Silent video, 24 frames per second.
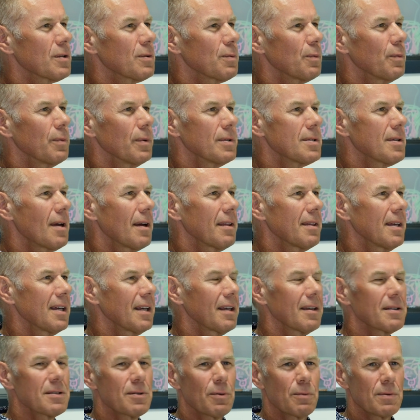was, I
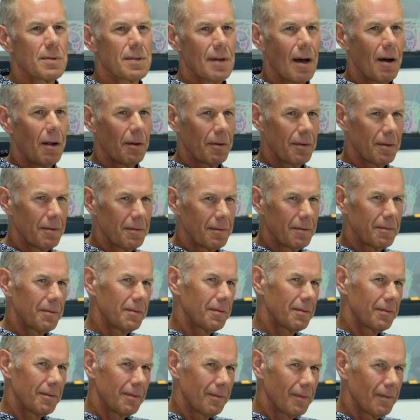think, as a result
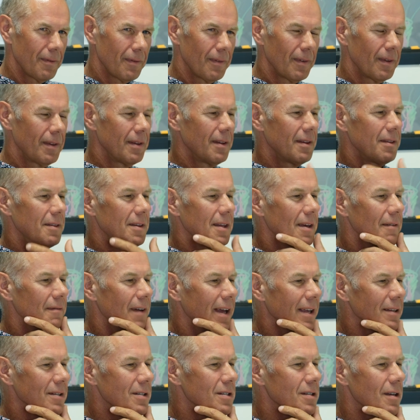of the
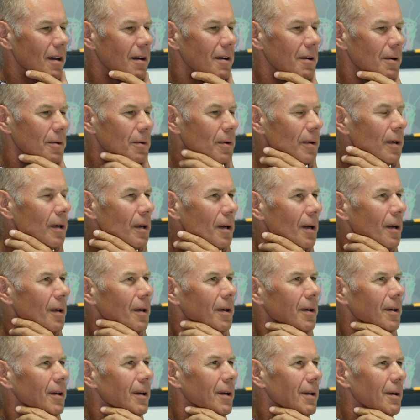event. So,
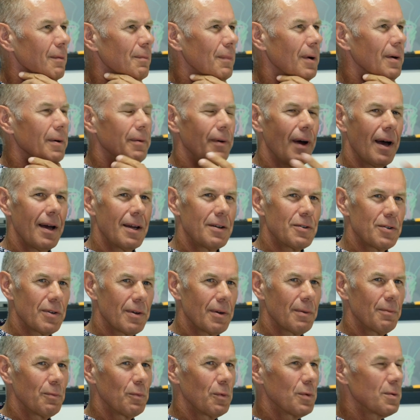my
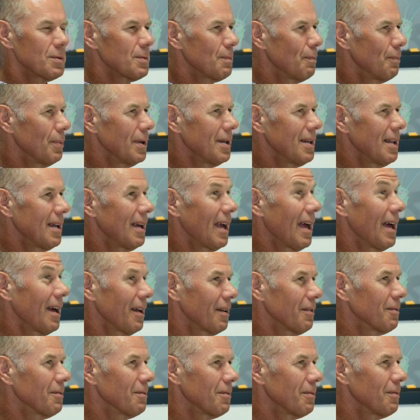atrium was beating
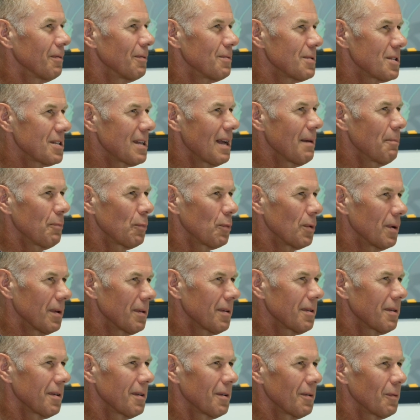out of step
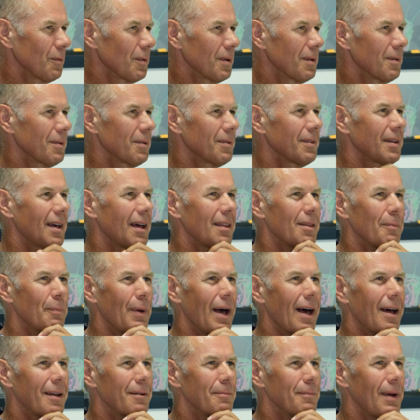with the other
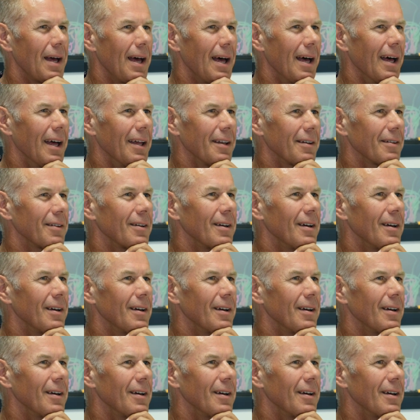part of my heart.